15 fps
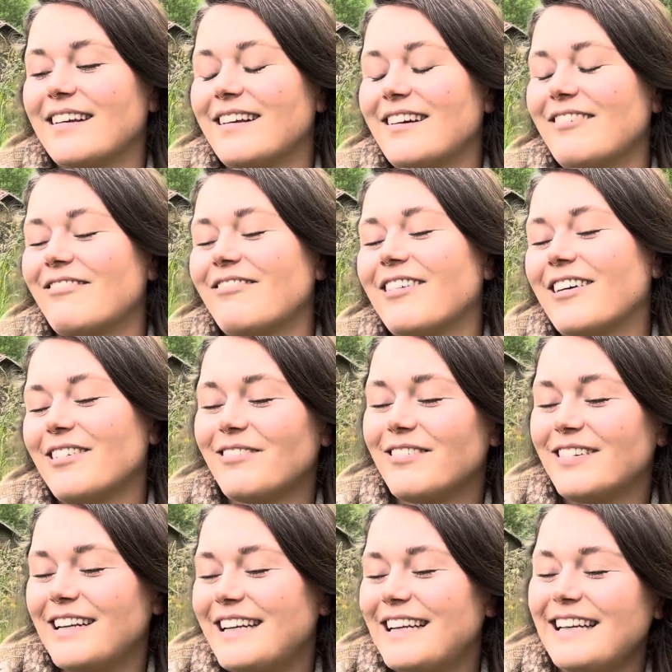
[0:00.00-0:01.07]
what
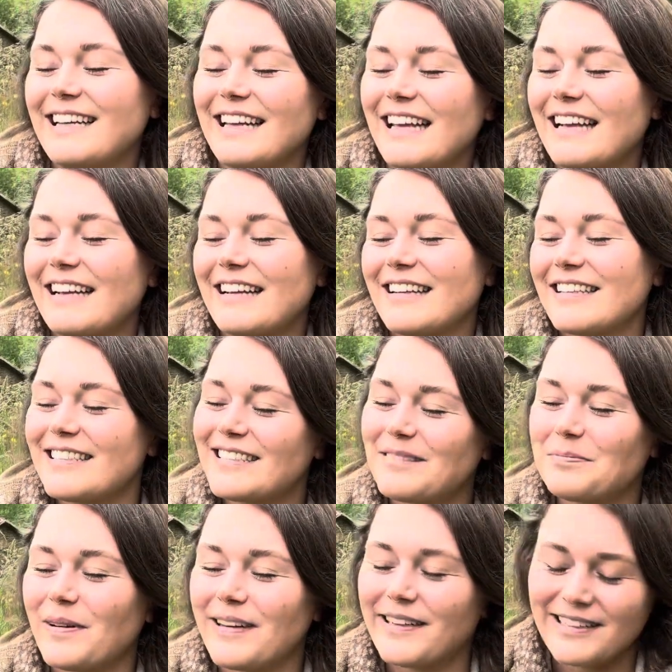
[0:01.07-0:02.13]
really
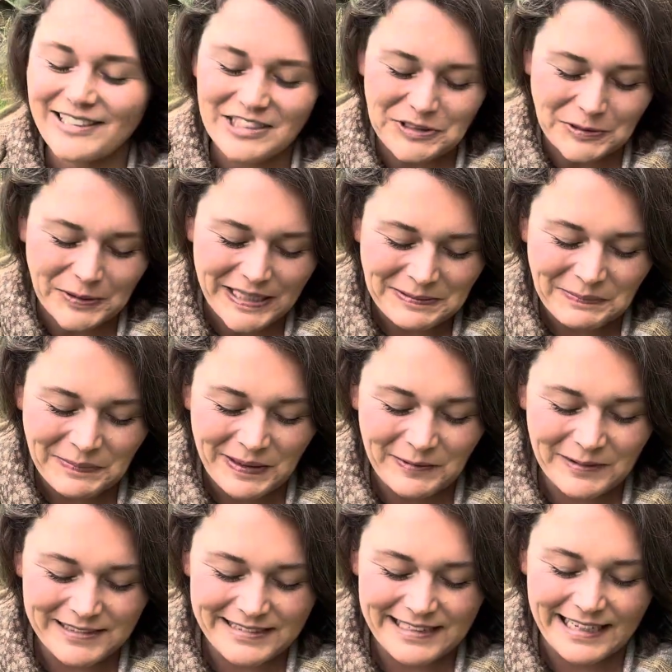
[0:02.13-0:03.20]
sparked joy in me
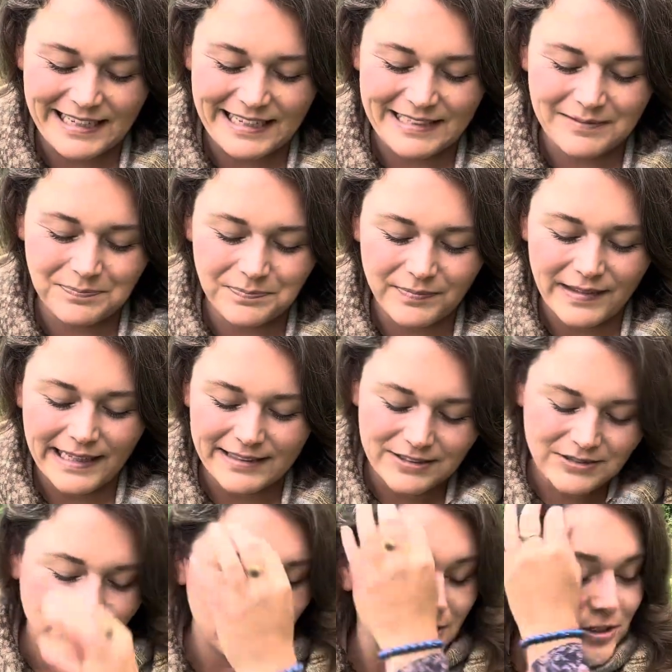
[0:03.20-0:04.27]
was that next
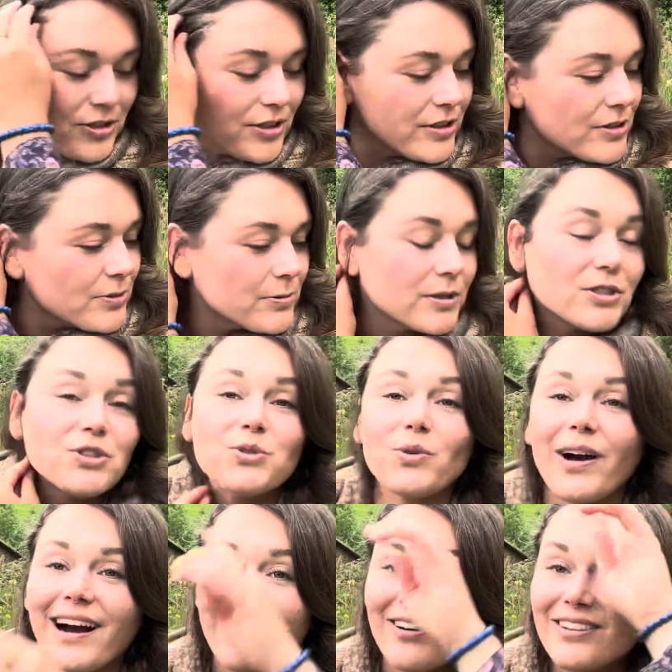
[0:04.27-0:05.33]
to the church were two
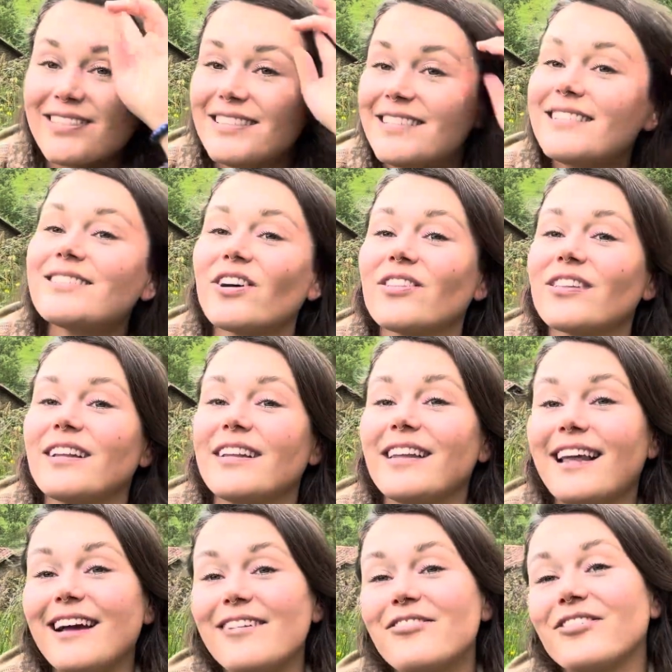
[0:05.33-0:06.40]
houses. On the
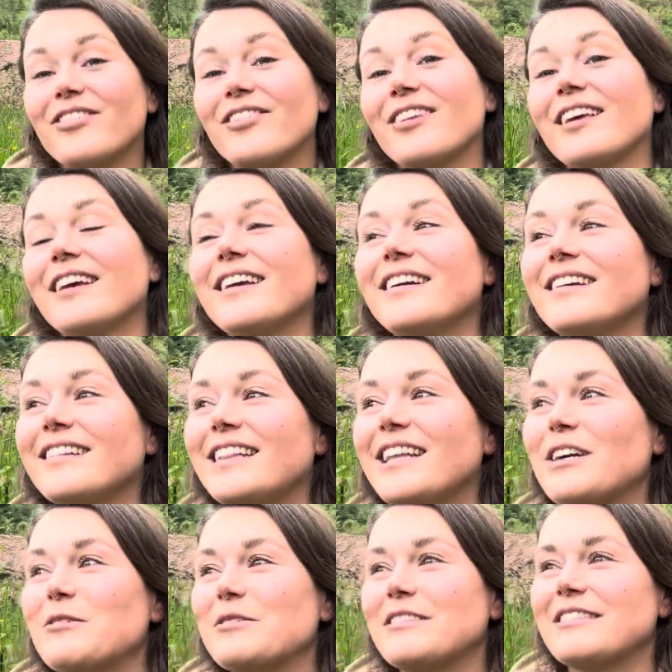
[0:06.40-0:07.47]
left there
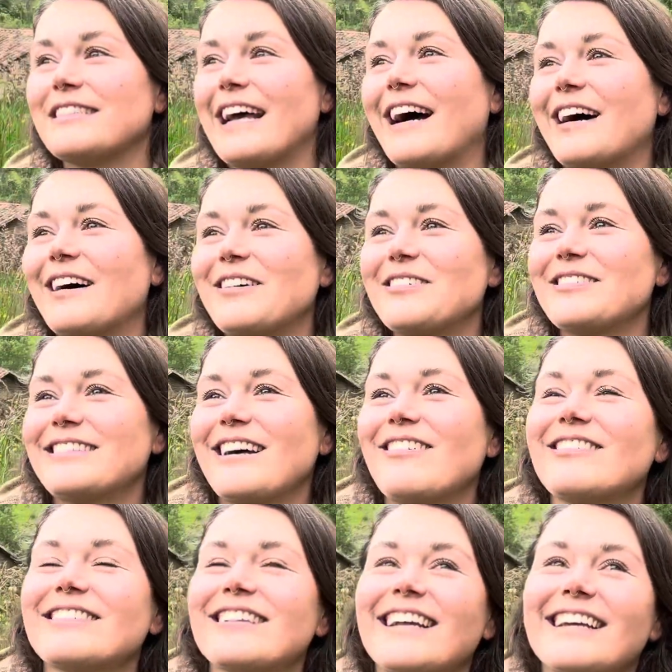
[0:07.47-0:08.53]
was this house that
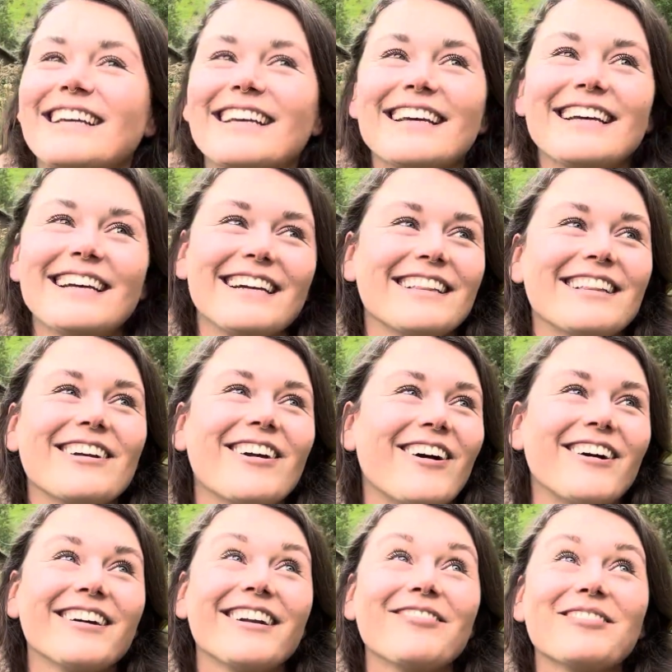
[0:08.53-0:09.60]
was the
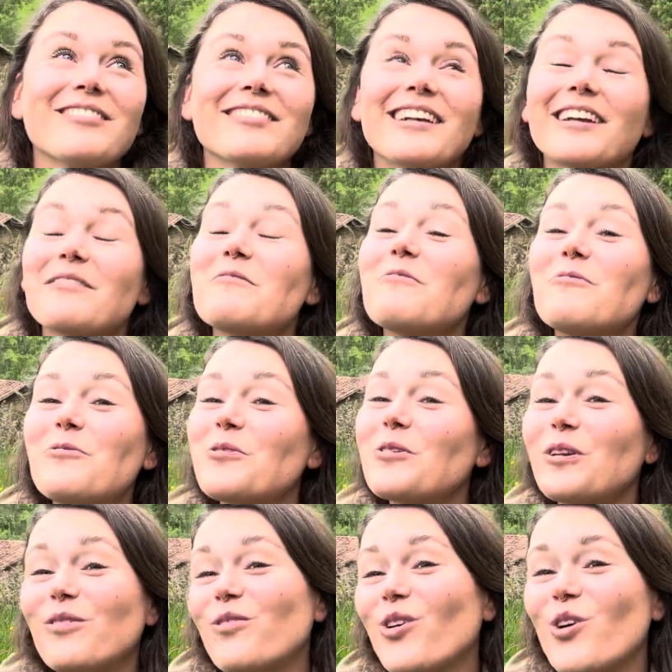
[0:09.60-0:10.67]
garden was full
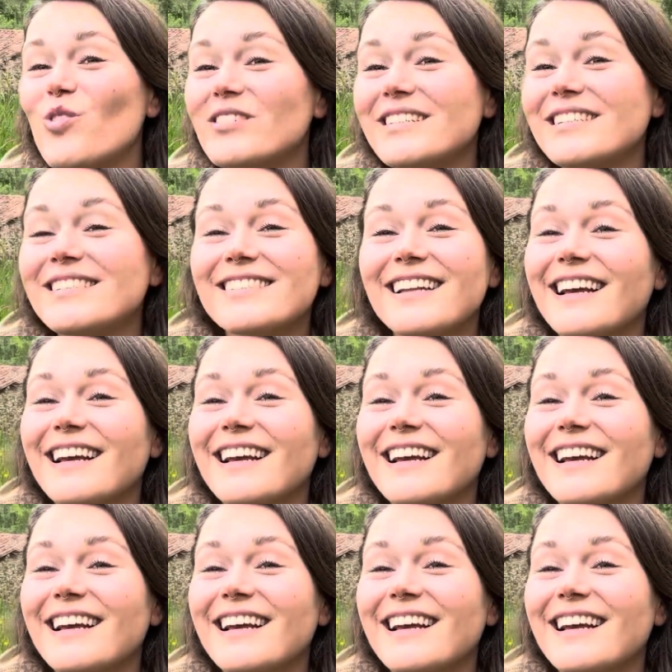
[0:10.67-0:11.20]
of roses,